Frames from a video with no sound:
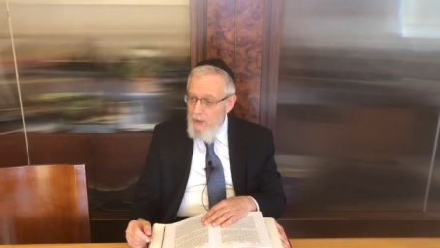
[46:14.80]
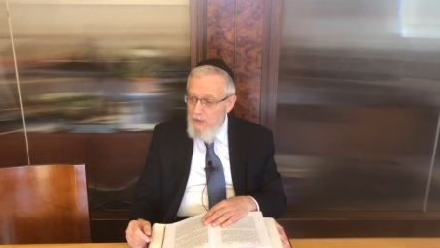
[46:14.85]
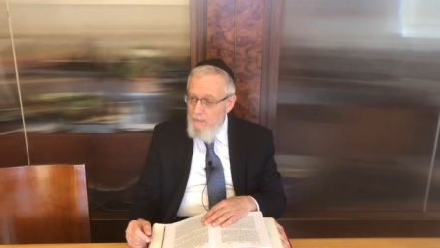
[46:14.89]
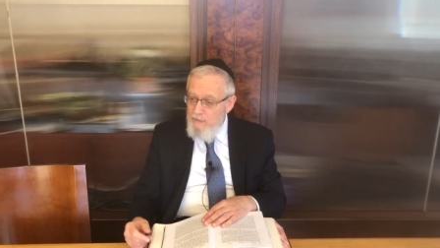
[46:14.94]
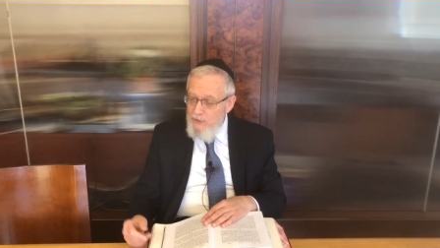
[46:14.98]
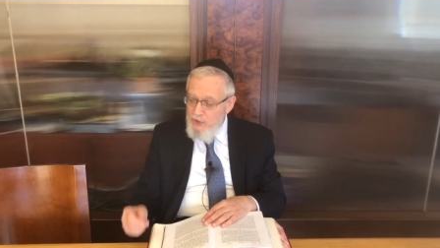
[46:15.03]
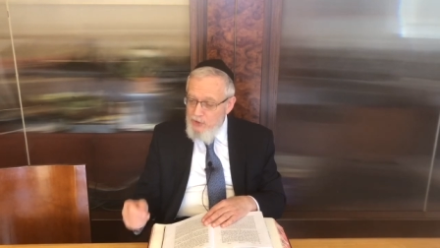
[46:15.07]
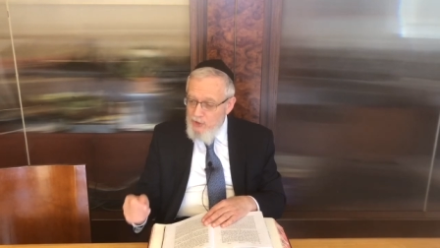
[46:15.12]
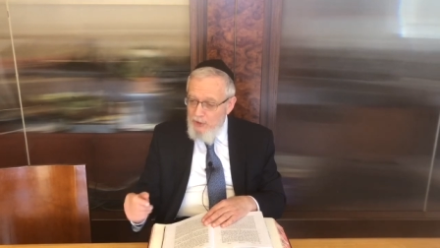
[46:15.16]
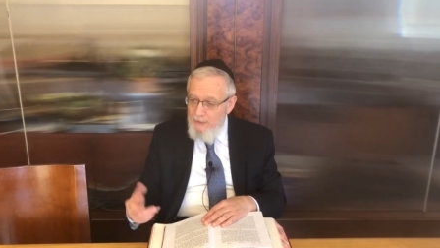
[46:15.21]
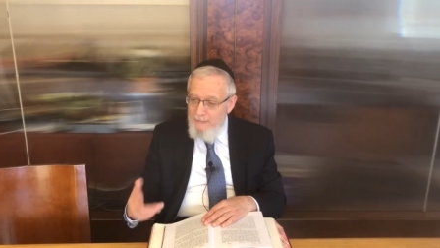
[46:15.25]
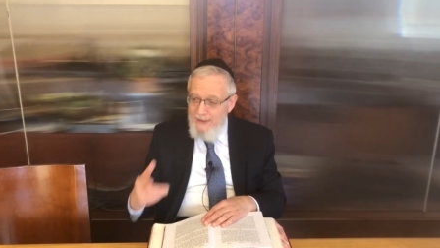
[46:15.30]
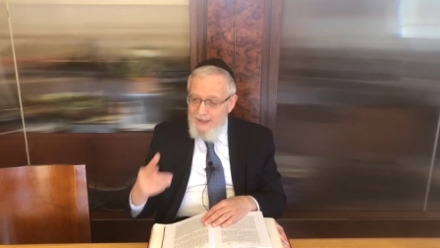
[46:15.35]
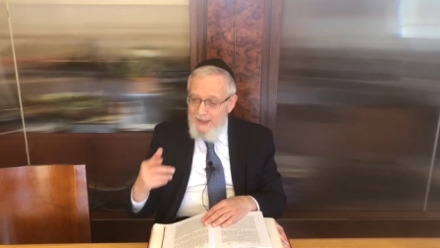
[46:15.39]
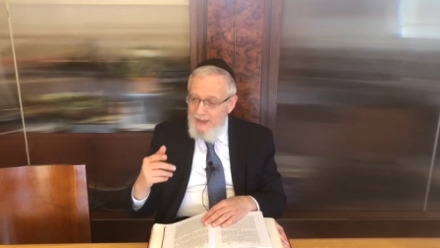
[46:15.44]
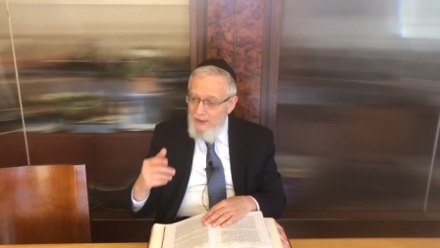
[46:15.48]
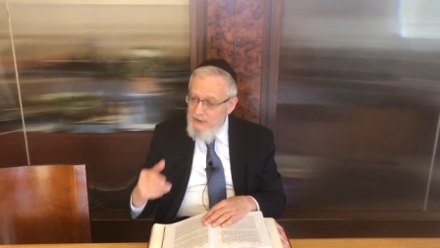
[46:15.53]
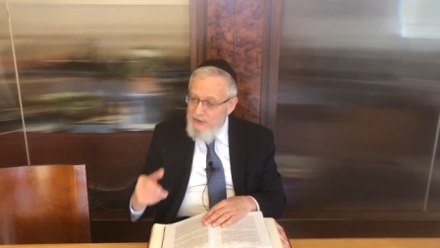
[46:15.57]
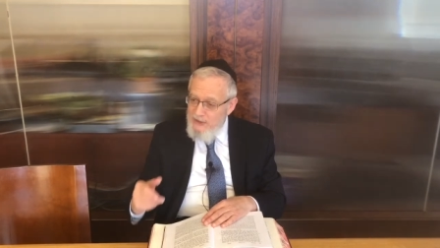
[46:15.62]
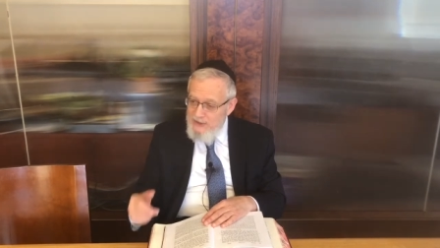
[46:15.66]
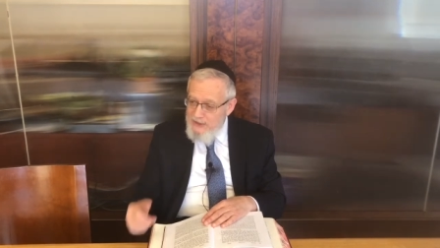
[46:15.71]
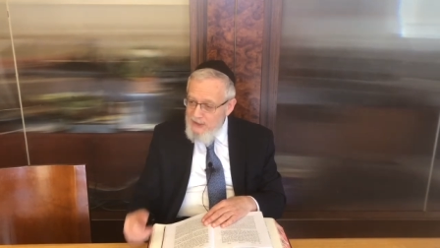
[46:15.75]
Vesor
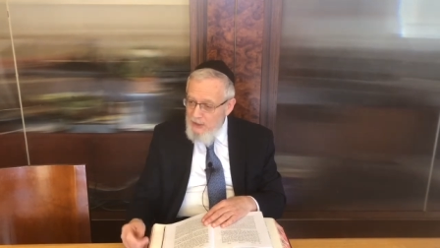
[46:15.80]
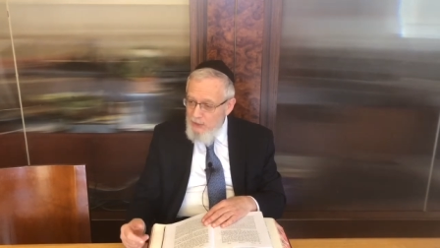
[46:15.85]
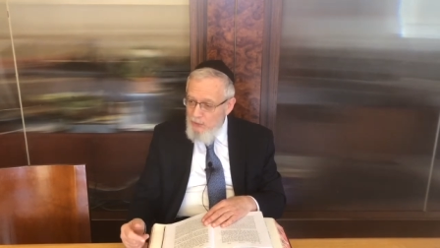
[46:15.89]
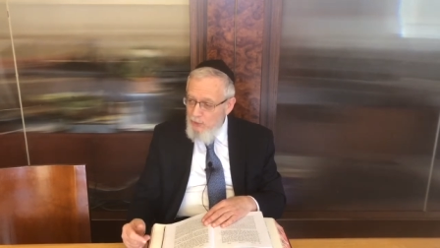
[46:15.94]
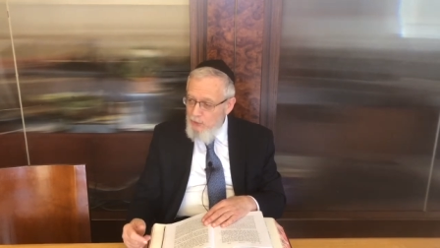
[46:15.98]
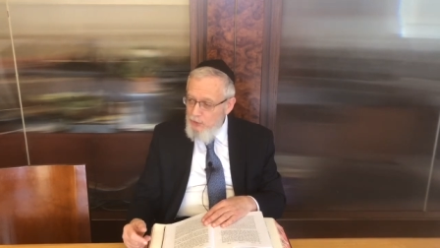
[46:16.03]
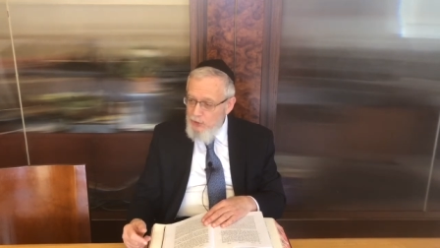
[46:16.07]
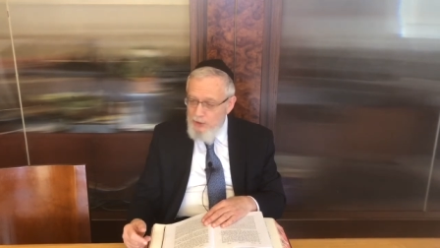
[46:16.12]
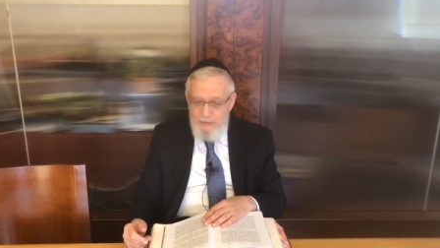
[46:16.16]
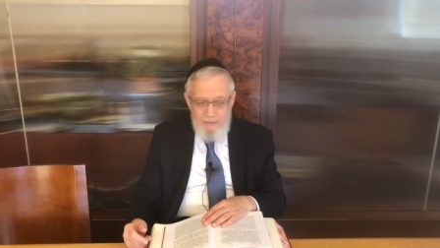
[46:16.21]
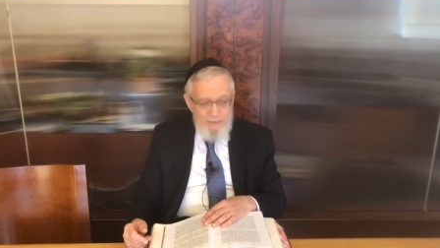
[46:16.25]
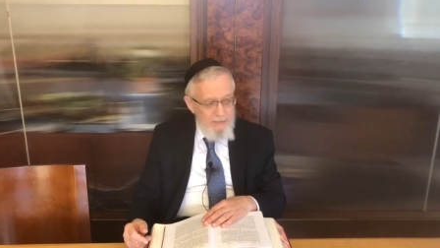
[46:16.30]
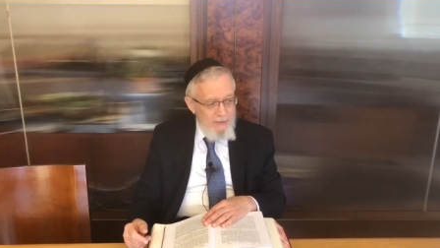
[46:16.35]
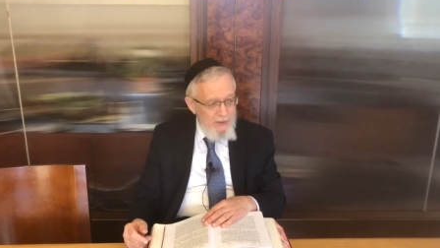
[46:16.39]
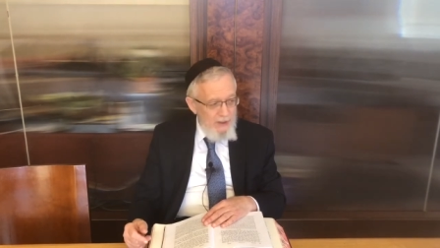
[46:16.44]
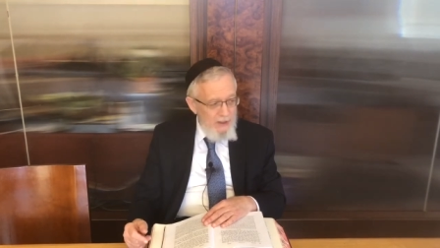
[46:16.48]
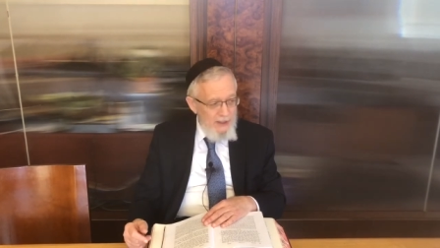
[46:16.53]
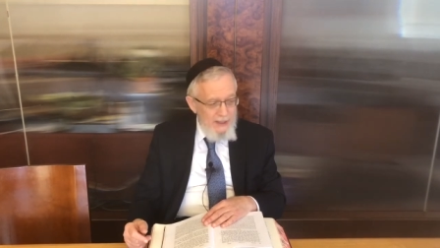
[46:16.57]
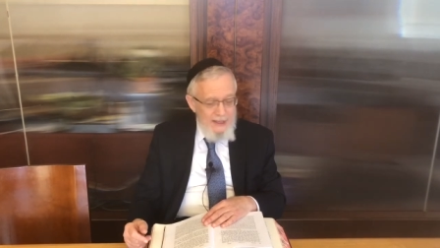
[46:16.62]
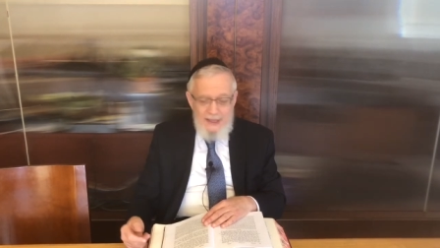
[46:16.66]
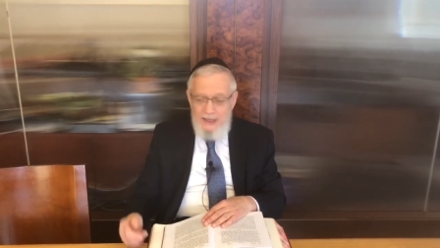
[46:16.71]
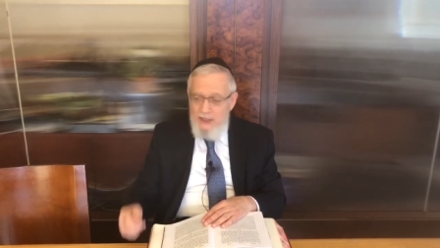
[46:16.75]
Magarius Ha'anoshim.
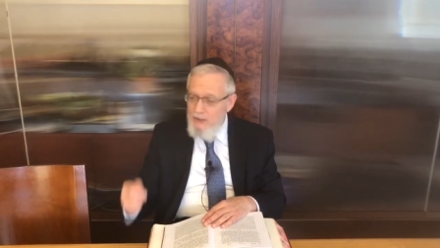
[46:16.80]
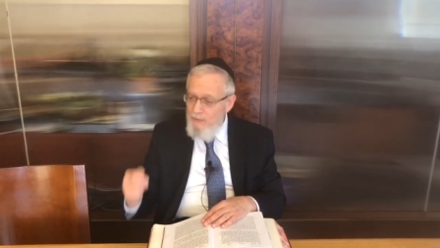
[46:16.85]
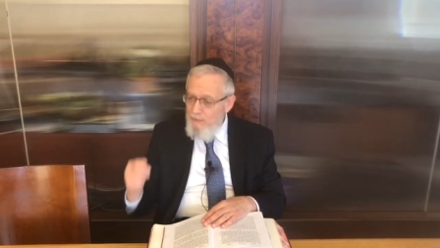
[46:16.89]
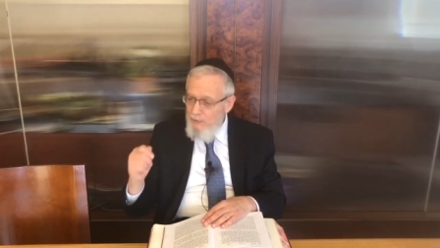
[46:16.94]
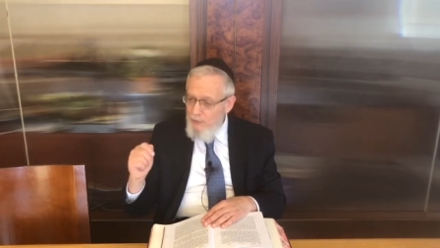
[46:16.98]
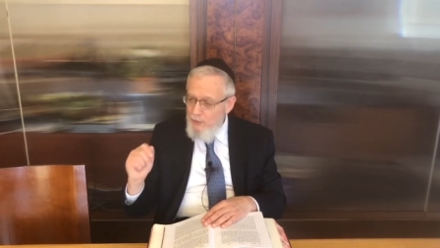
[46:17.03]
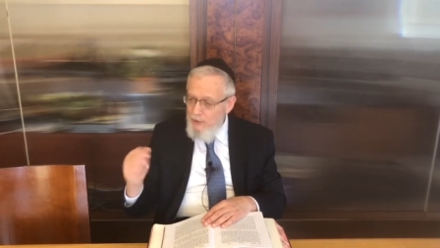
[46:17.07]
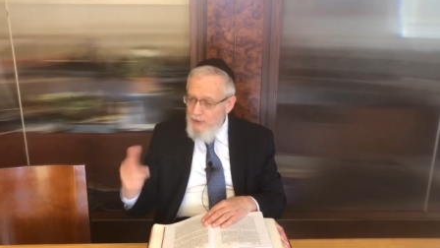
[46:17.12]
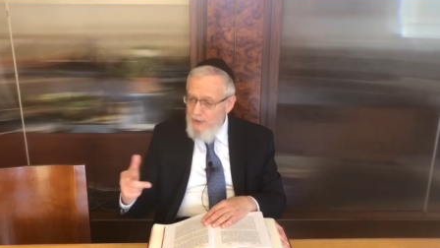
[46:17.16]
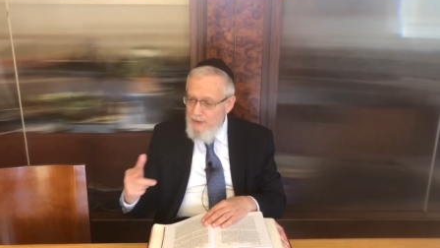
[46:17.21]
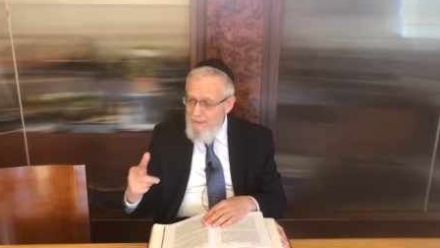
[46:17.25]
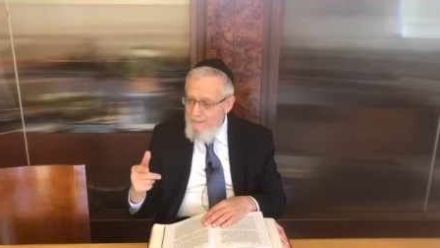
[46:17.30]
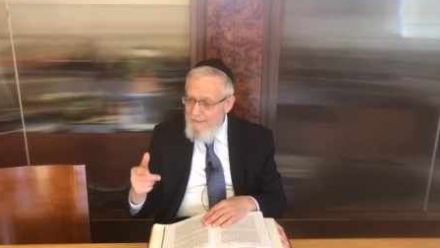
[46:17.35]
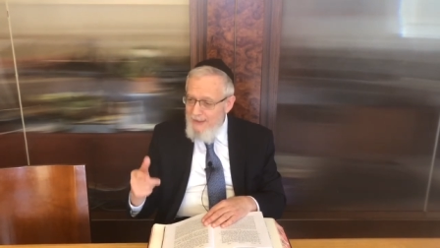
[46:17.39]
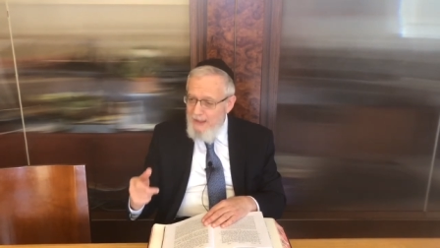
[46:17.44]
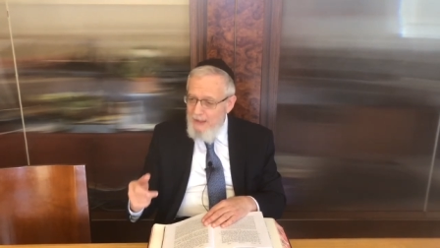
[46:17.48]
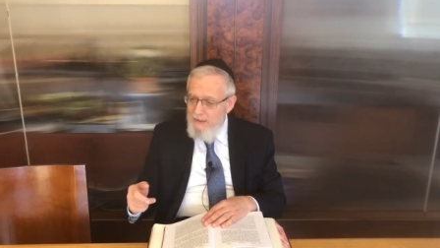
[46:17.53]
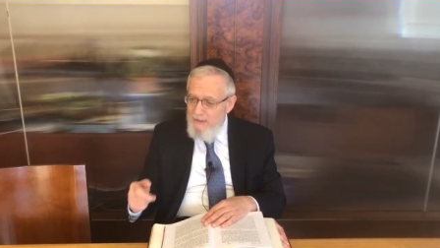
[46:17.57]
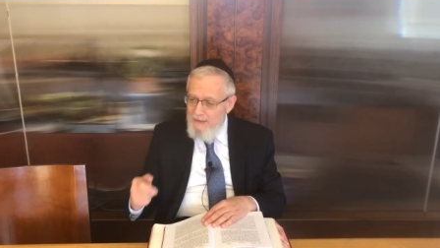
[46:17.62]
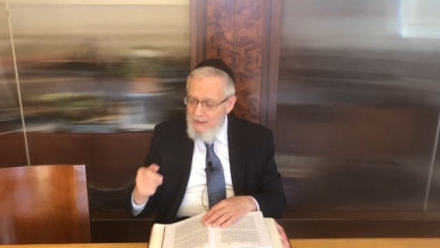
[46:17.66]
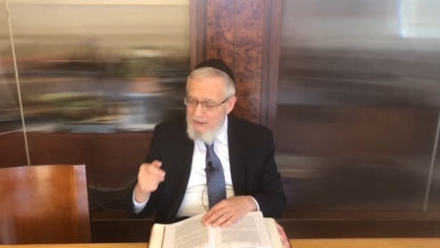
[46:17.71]
He converted the men,